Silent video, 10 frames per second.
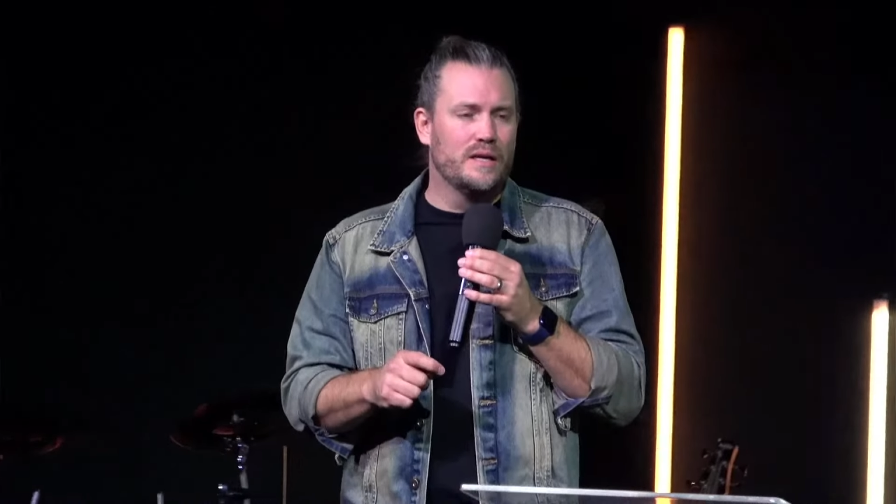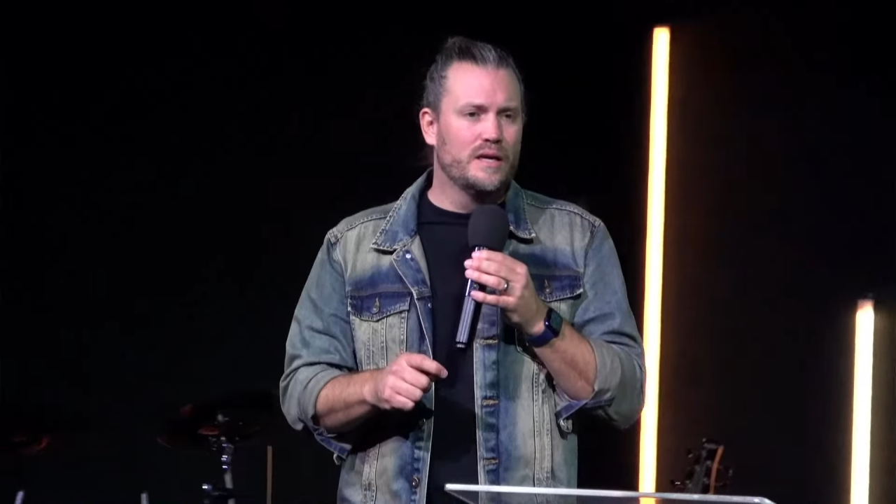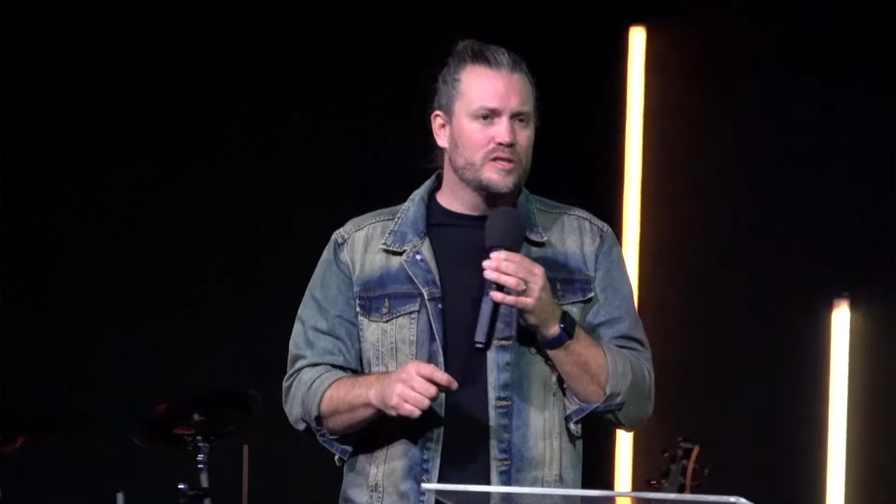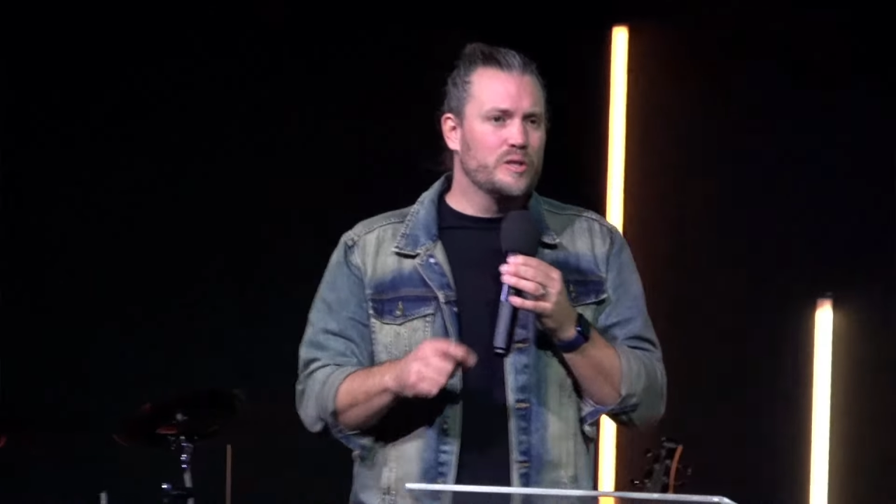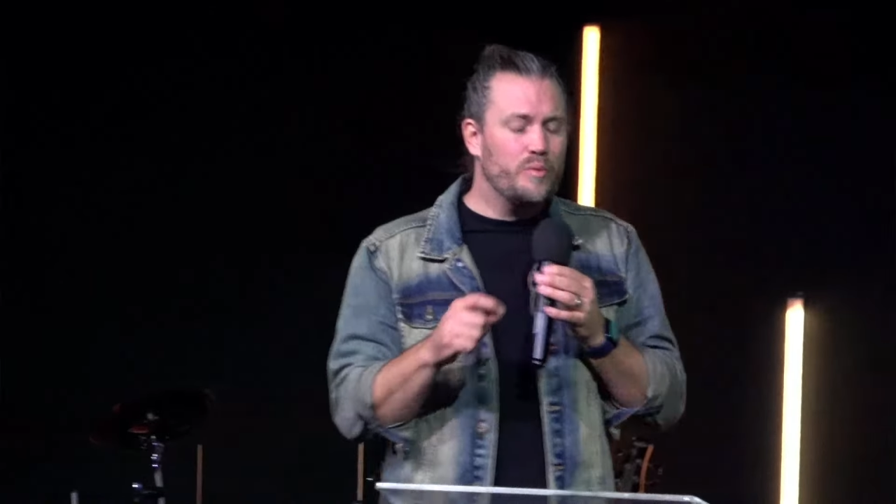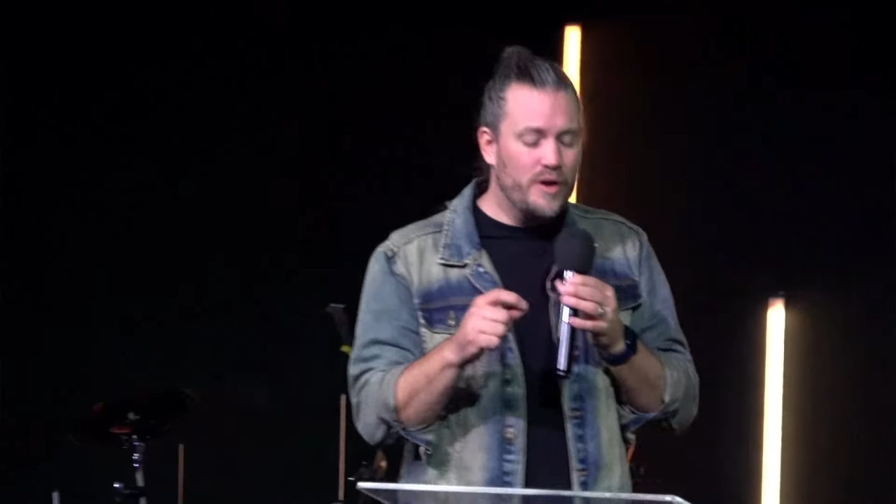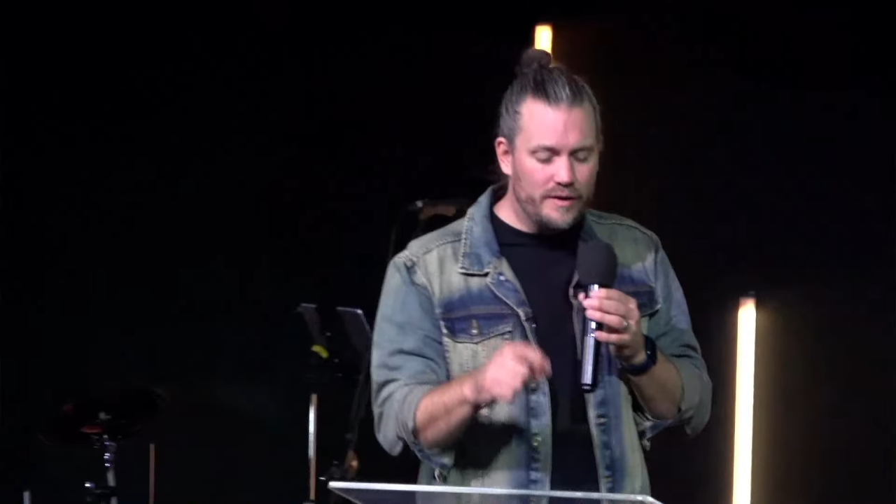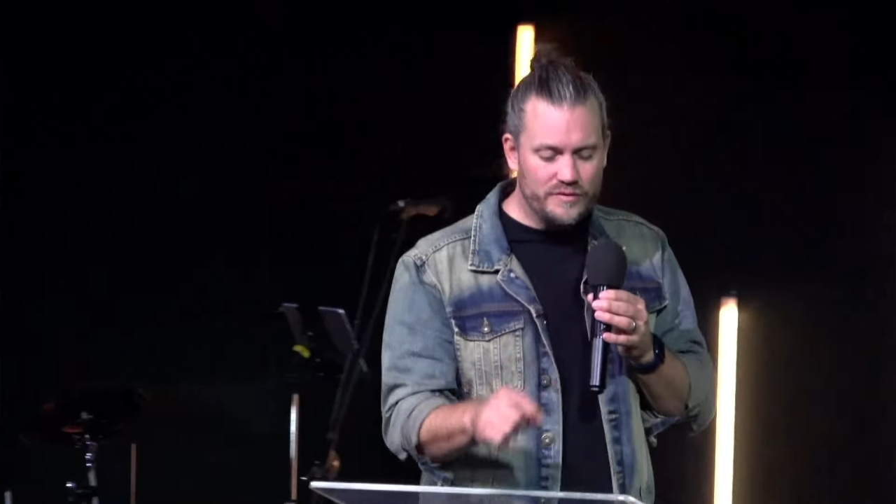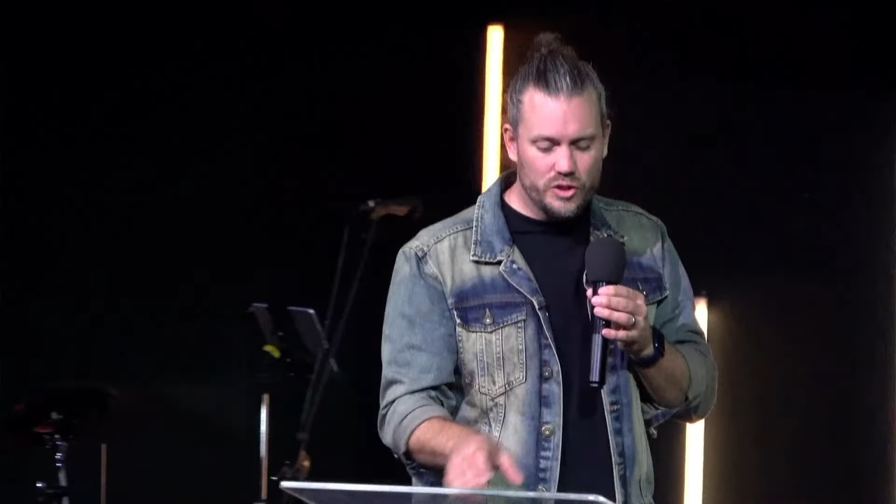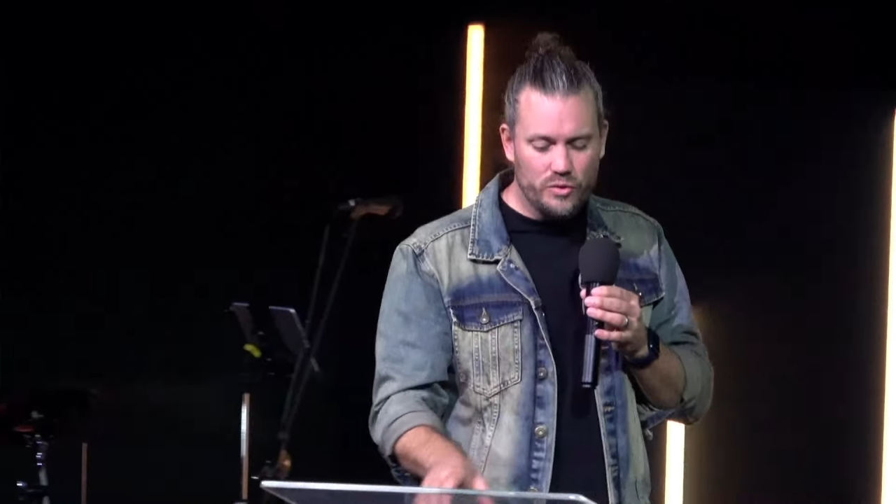It's a prayer
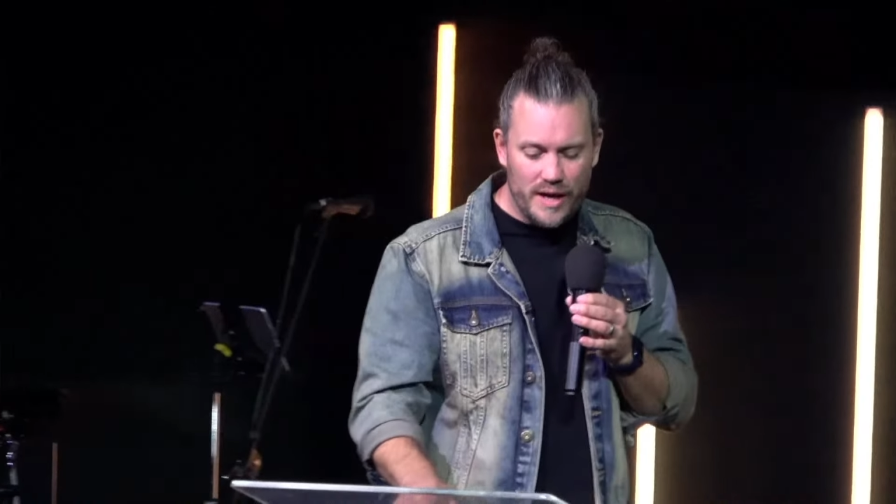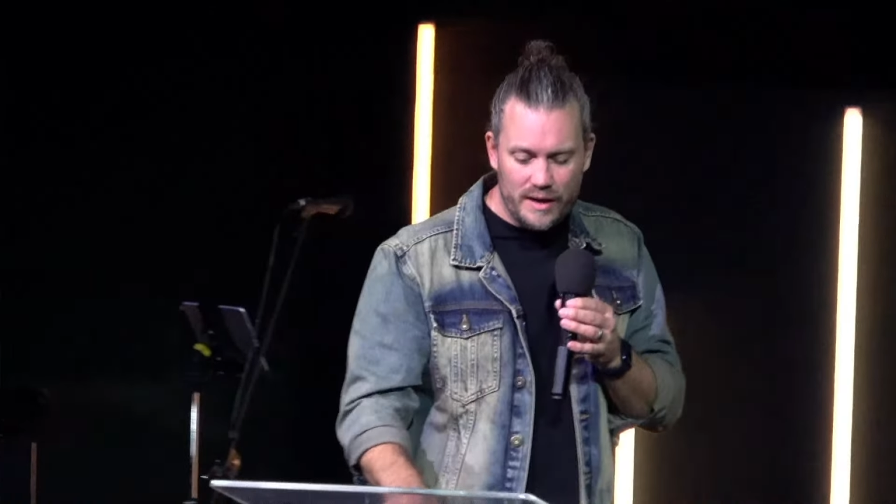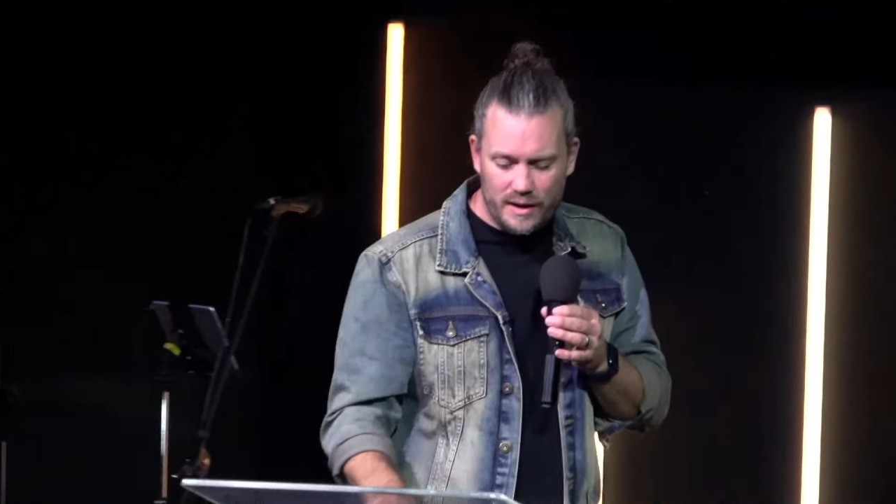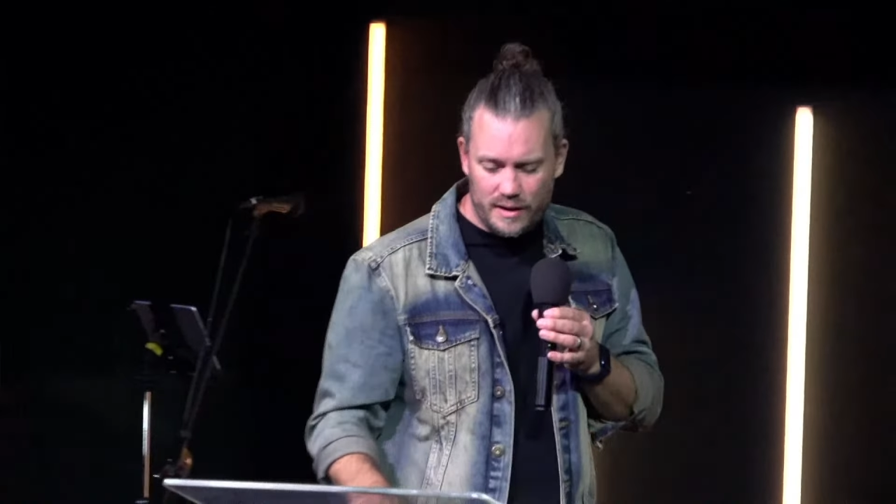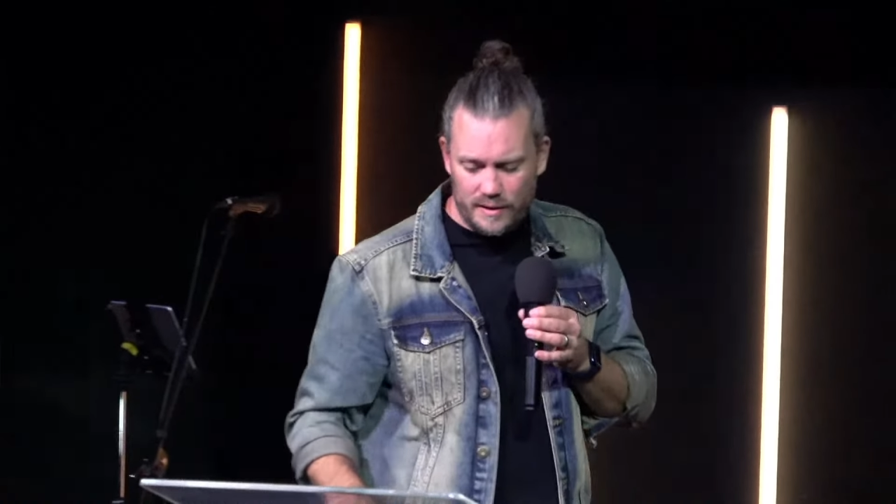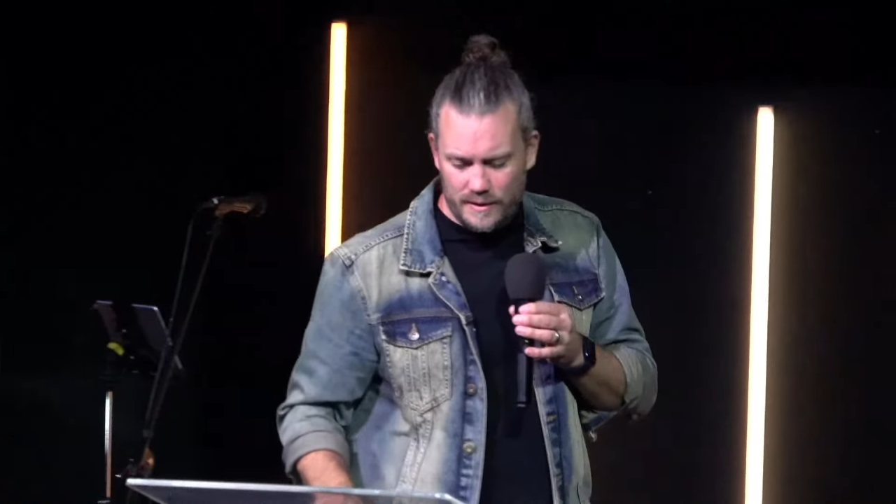of surrender,